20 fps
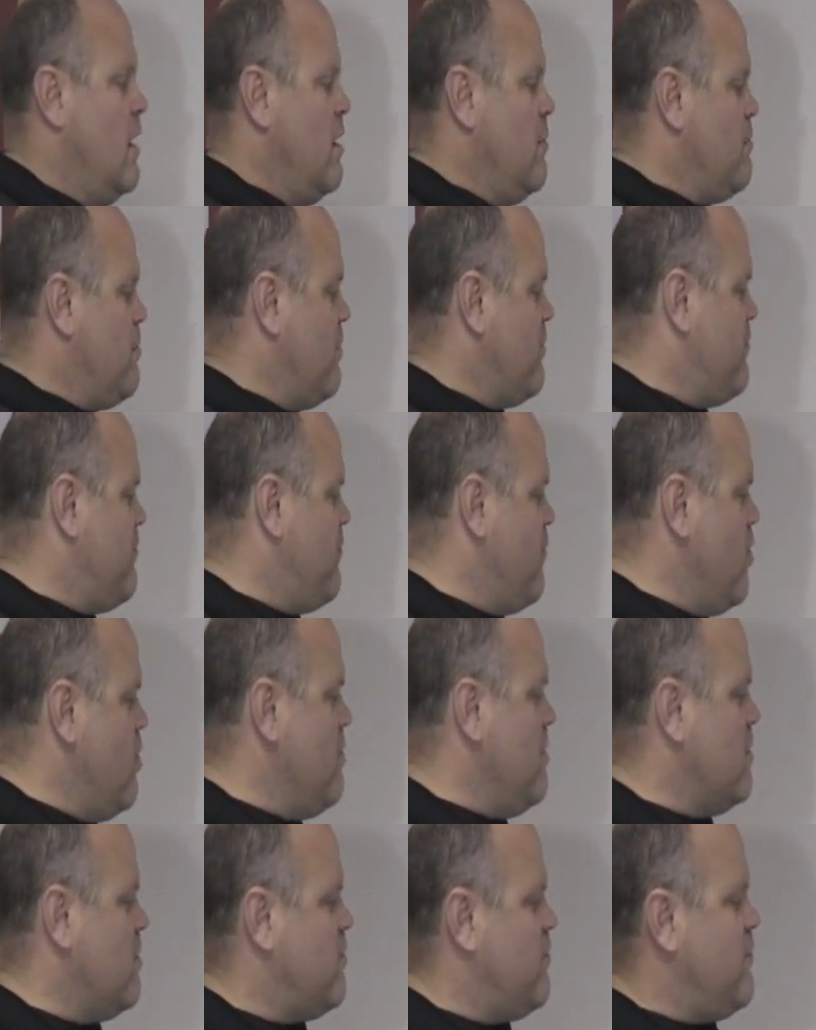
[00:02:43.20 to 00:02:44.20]
In
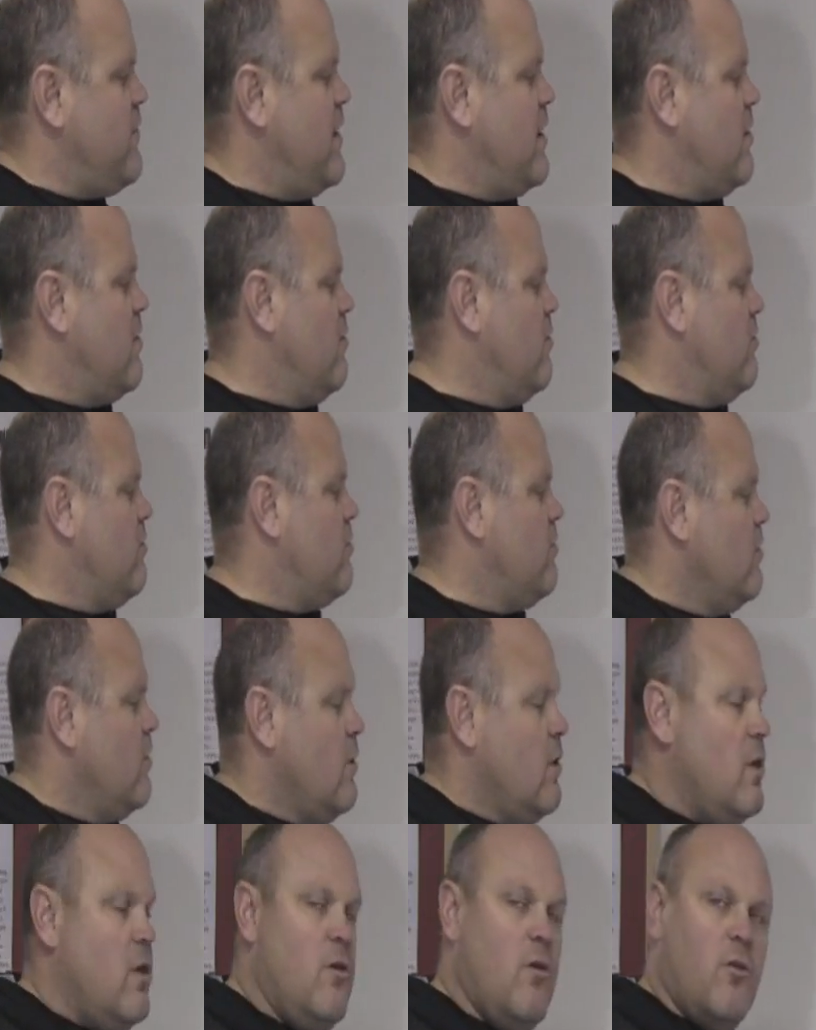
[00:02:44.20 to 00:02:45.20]
performance vehicles,
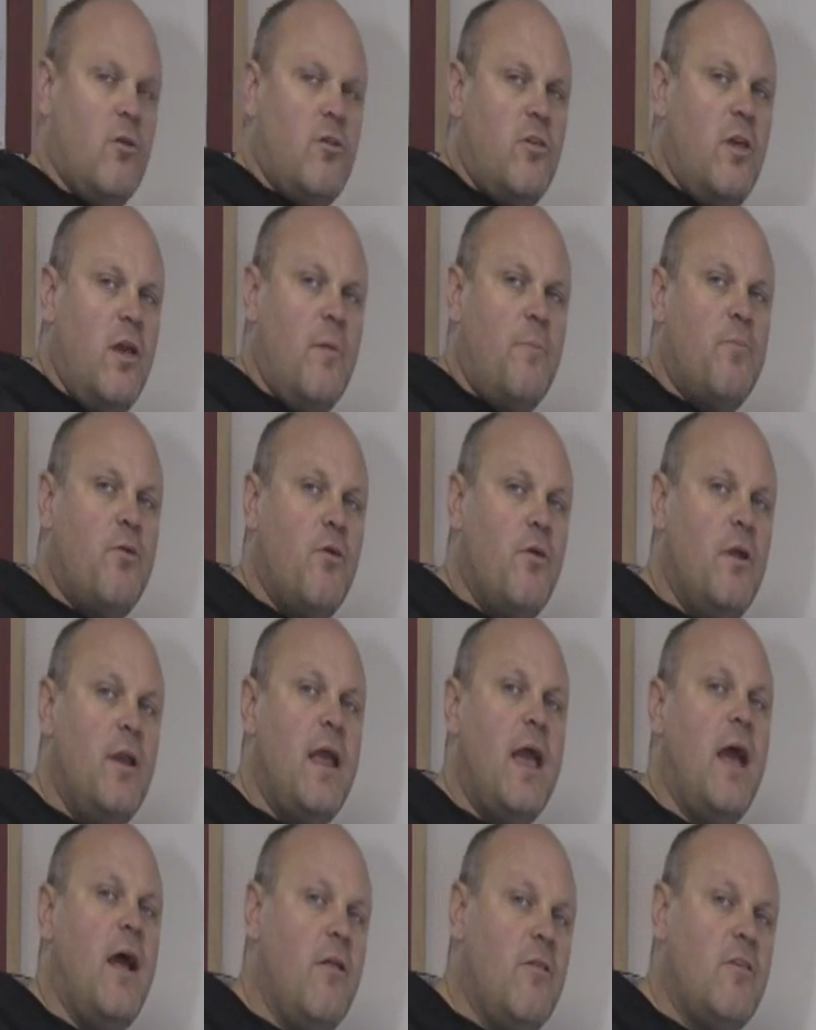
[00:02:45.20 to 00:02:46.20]
you'll see a
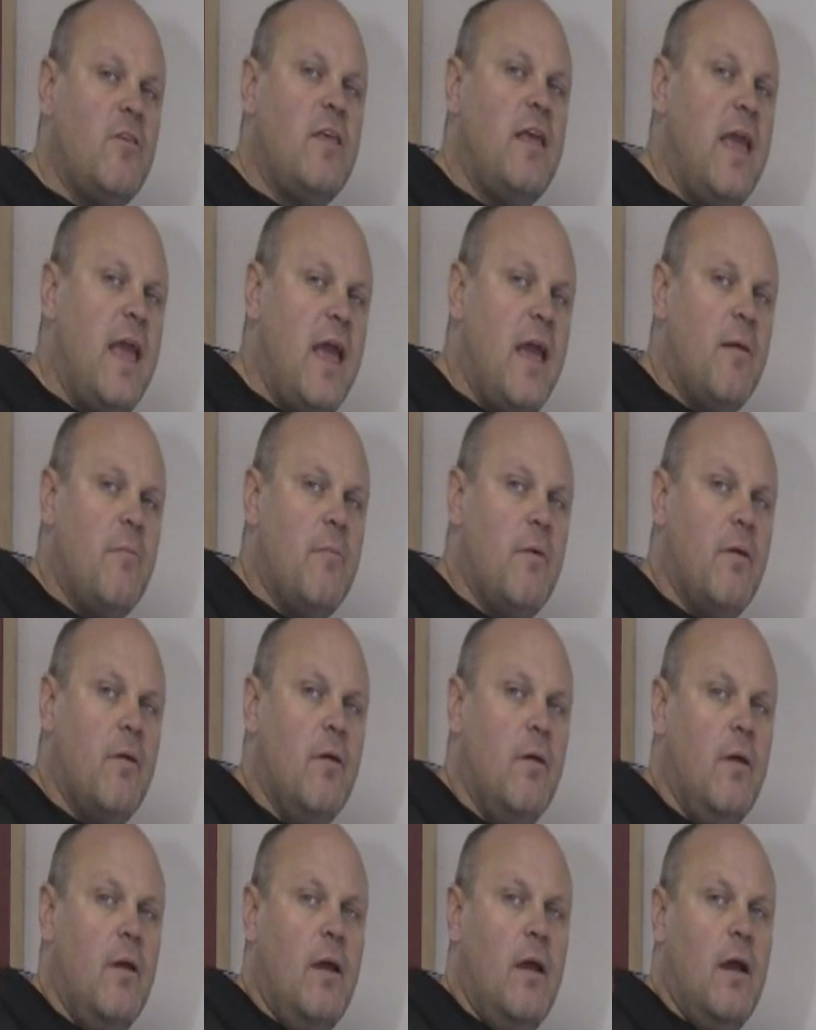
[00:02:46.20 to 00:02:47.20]
pronounced
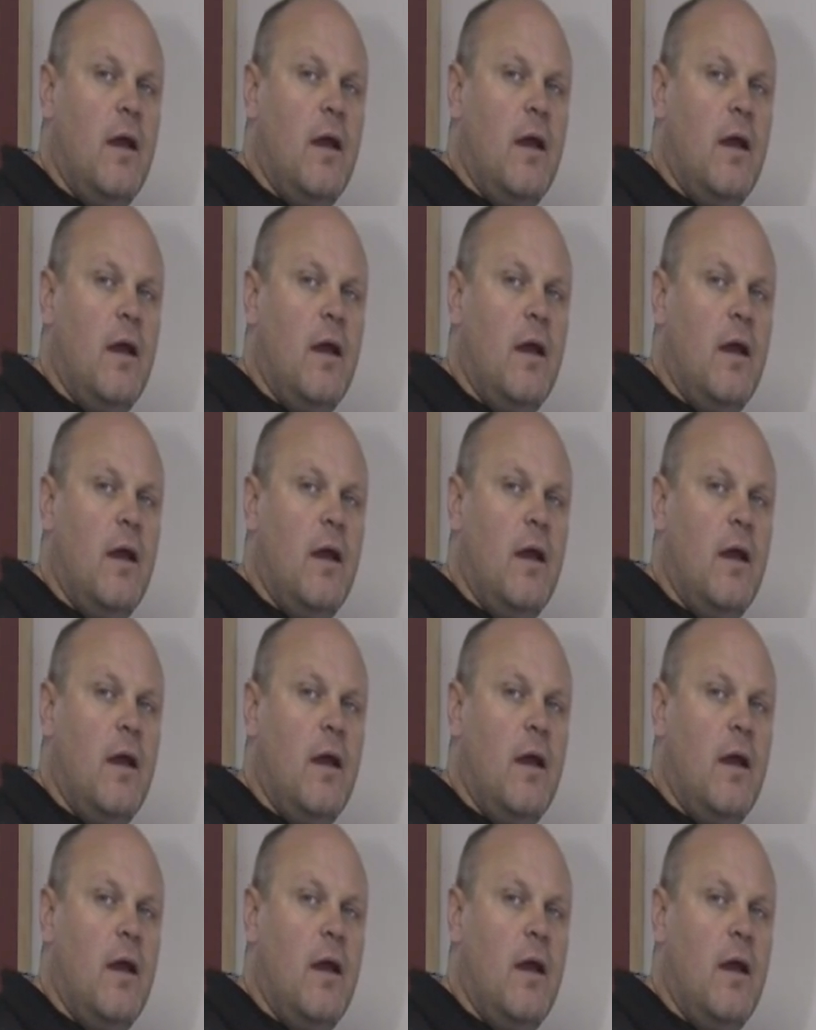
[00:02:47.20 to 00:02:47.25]
camber,